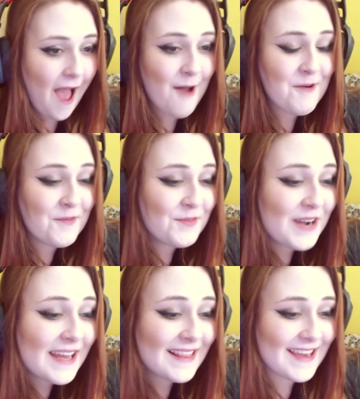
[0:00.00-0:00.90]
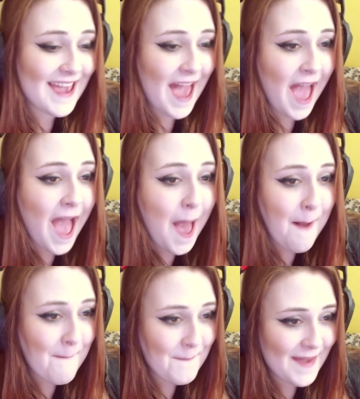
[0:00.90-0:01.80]
I'm really
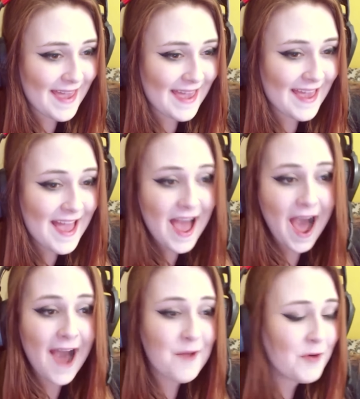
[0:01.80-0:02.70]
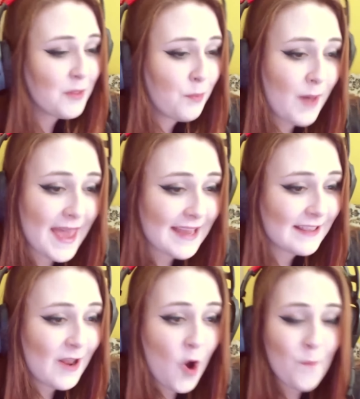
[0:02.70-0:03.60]
happy. I will
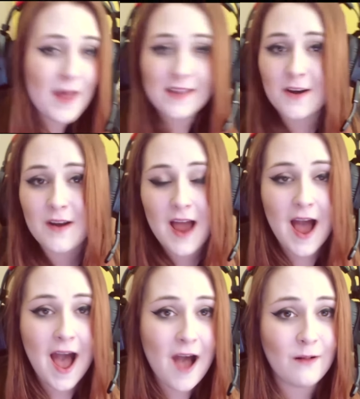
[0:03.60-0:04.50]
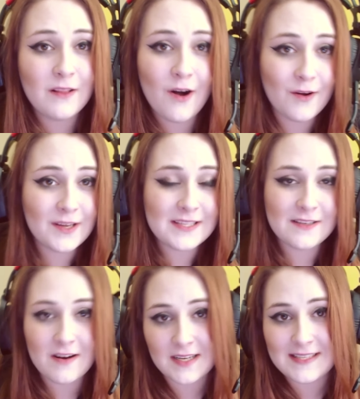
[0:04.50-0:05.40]
wait no matter how long
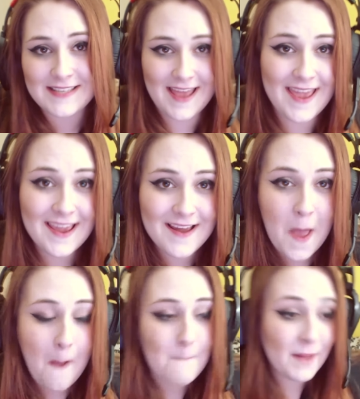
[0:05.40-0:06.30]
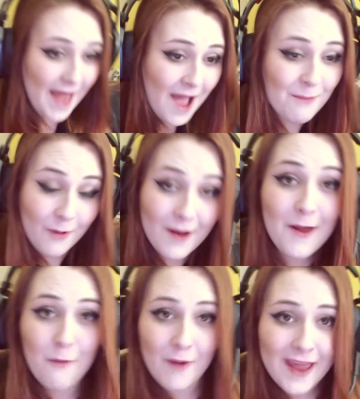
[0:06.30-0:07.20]
it's gonna take, but I'm
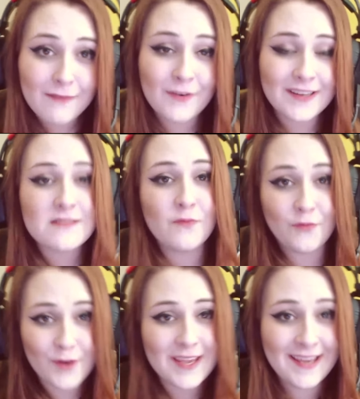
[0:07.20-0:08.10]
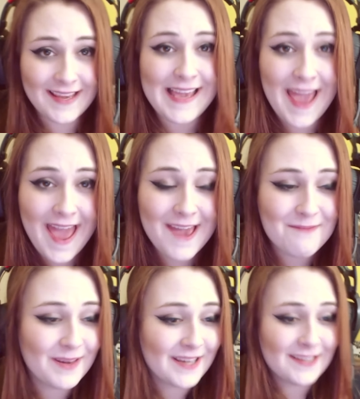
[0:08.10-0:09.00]
gonna wait for this freaking
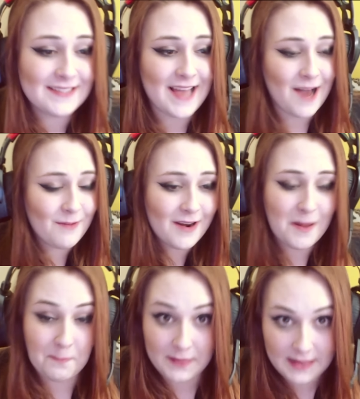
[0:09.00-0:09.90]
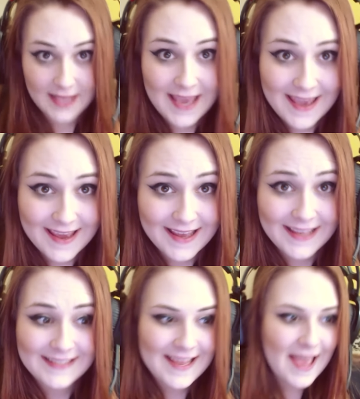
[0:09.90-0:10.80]
game because I'm gonna
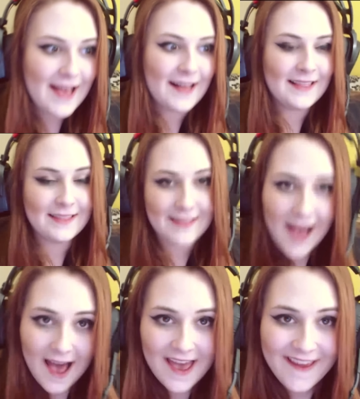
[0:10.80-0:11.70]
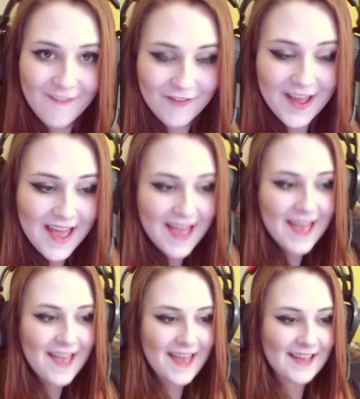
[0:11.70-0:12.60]
play it live
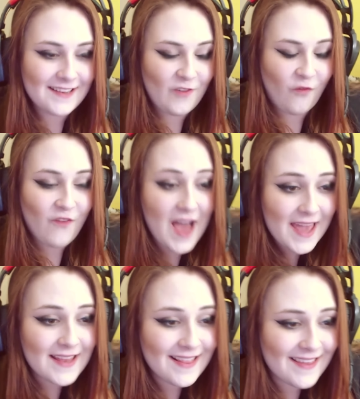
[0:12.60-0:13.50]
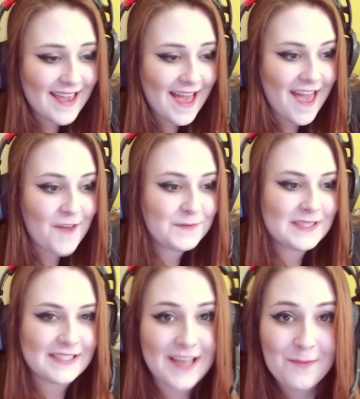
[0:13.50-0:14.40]
and finally I have
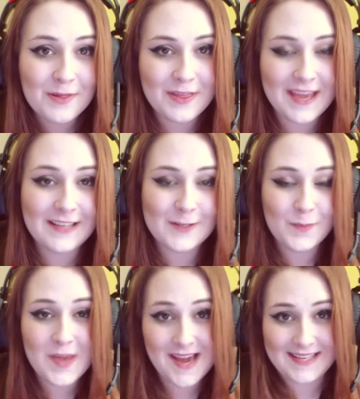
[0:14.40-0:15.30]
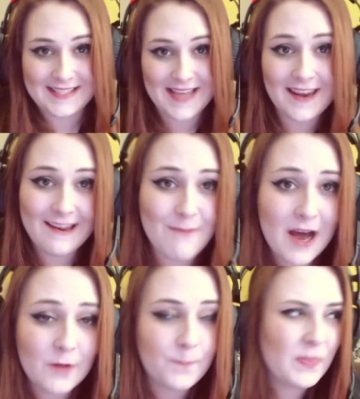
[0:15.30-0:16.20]
something to be excited
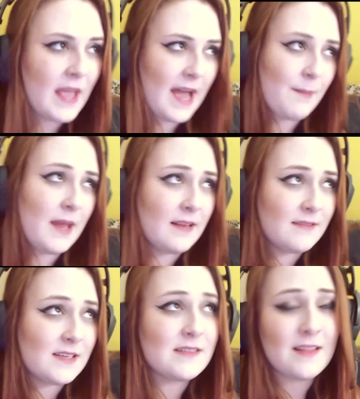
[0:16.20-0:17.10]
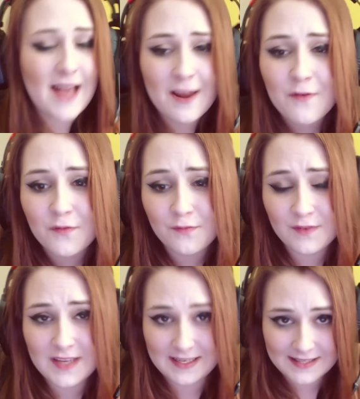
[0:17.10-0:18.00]
about. I mean, there's a lot of
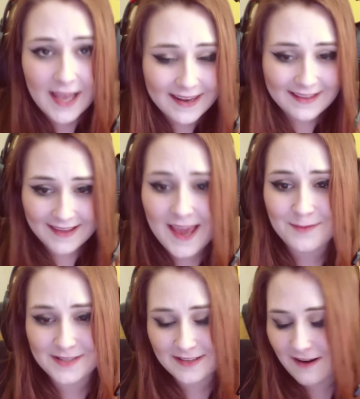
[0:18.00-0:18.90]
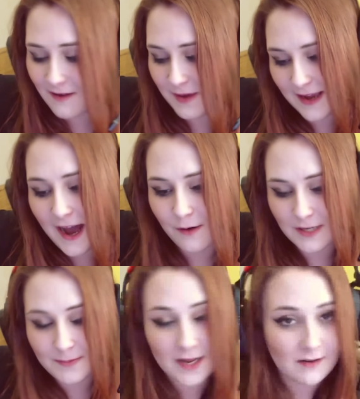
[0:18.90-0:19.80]
exciting games that coming
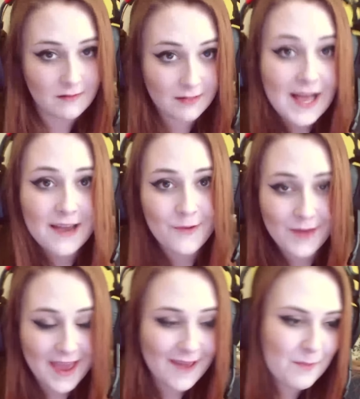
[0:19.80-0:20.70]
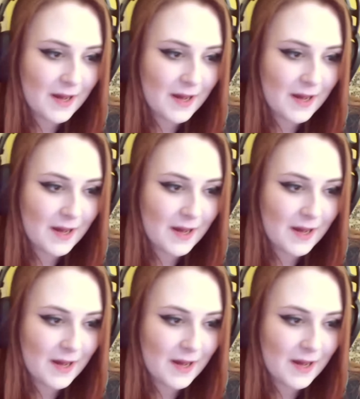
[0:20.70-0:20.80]
out, I'm not gonna lie, okay?